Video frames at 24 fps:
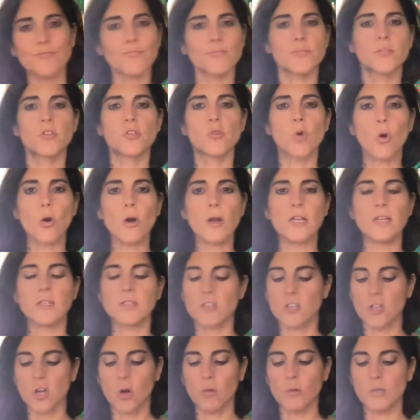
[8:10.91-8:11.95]
story
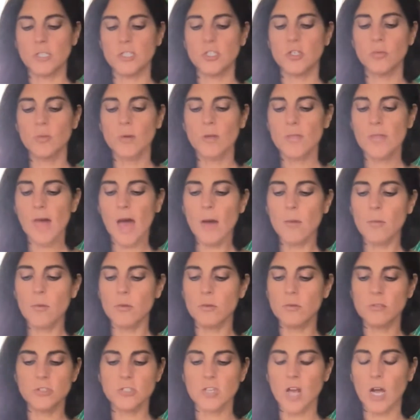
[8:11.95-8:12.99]
to go into with that.
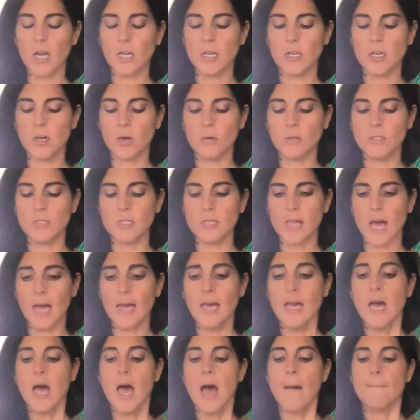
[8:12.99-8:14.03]
We're not going to go into that.
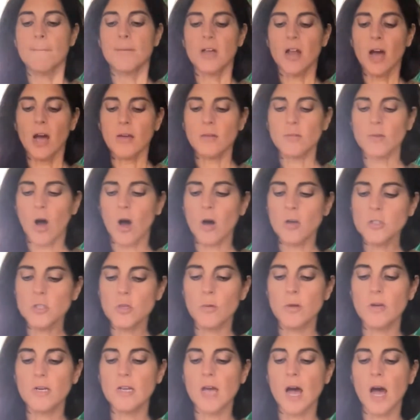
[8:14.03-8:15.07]
But I also
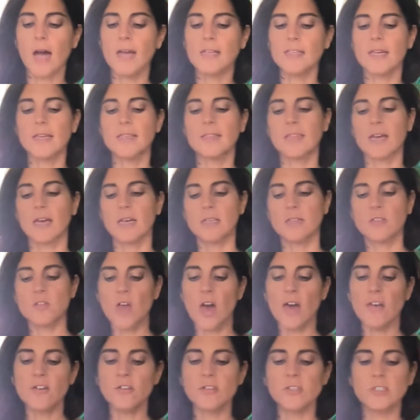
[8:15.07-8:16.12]
wanted to highlight that
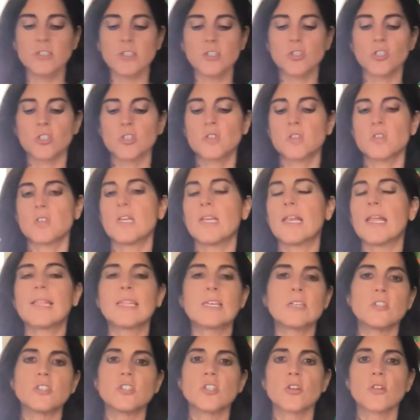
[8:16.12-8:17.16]
Saturn isn't just sitting
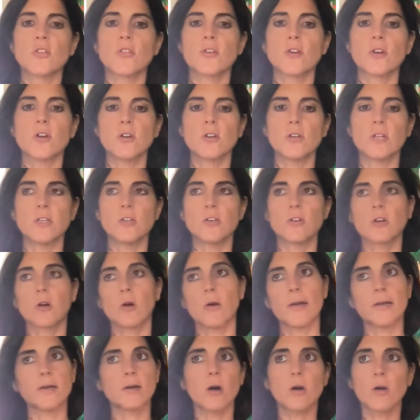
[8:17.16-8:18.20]
there in your third and you're
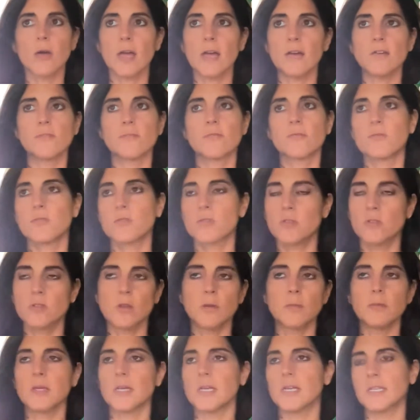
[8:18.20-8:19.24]
going, okay,
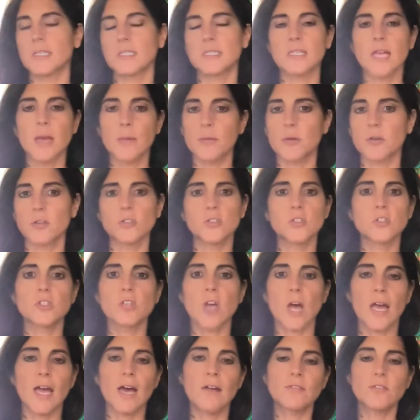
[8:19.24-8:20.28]
siblings, neighbors,
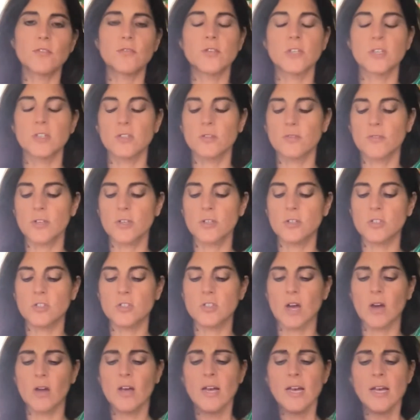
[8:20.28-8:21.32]
I have to figure this
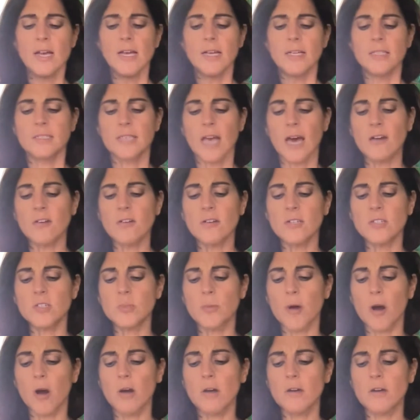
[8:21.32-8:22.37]
out. Saturn is
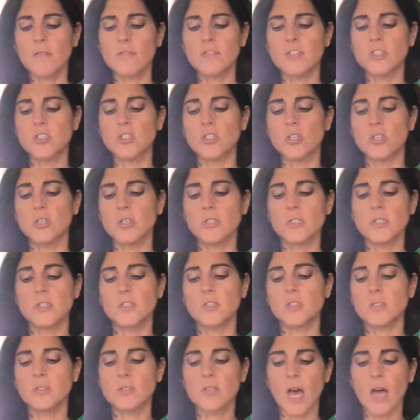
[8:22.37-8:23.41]
part of this Uranus
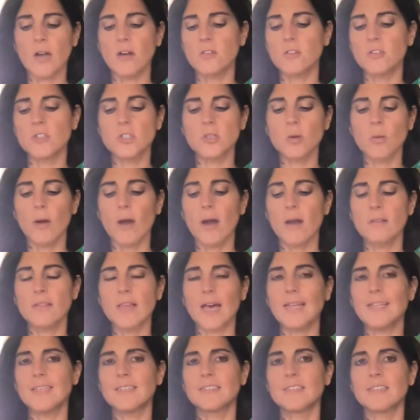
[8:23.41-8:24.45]
Saturn square
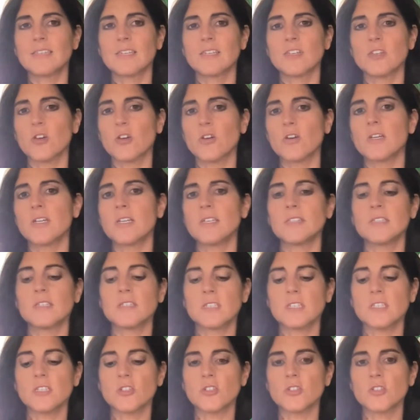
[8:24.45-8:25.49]
that Uranus
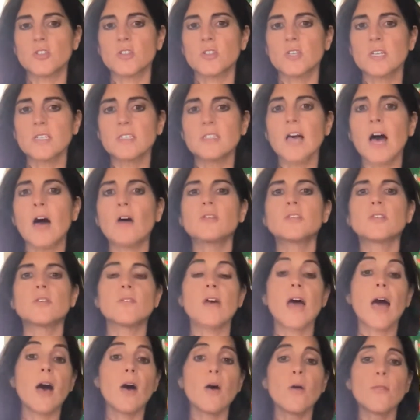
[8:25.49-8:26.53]
is in your sixth house of
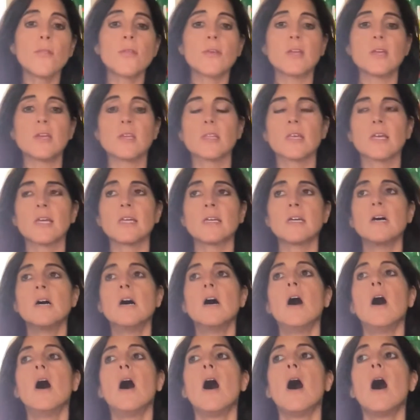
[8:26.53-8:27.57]
health, healing,
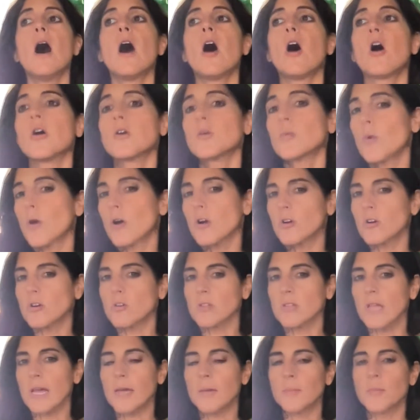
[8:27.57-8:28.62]
hard work or
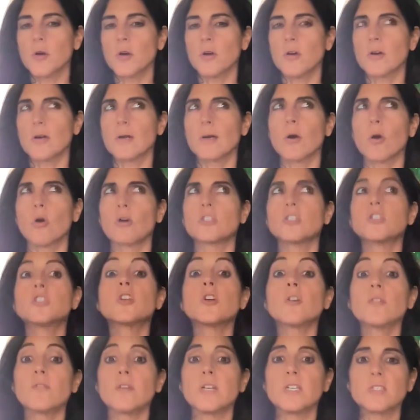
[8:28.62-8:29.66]
labor or
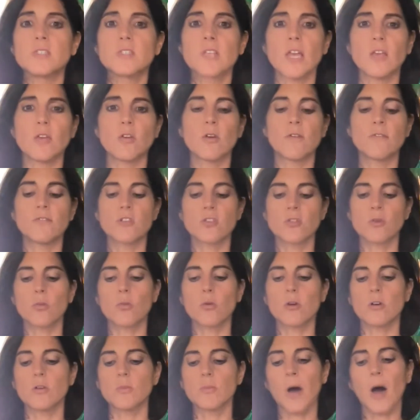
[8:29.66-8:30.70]
service that you give to the
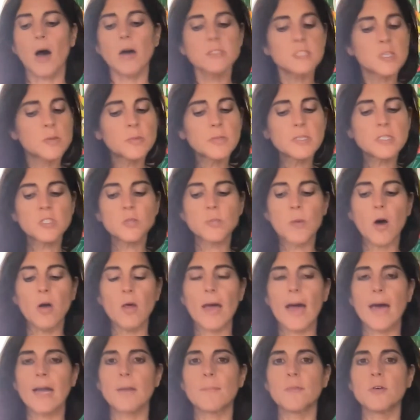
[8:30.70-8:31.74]
world, possibly small
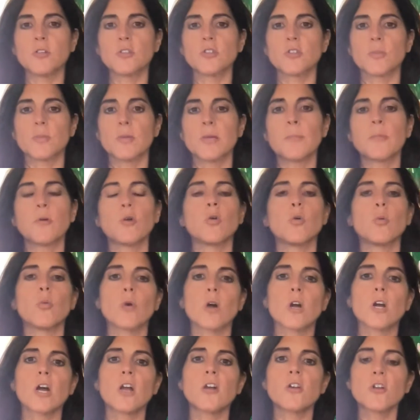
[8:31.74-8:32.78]
animals or people who
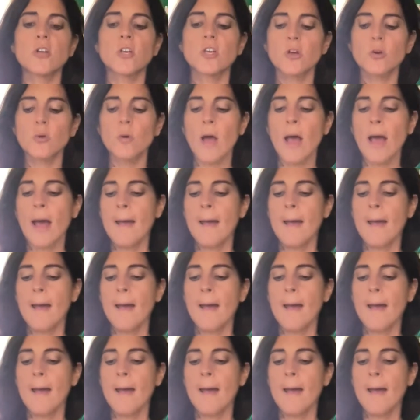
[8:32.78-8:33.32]
work under you.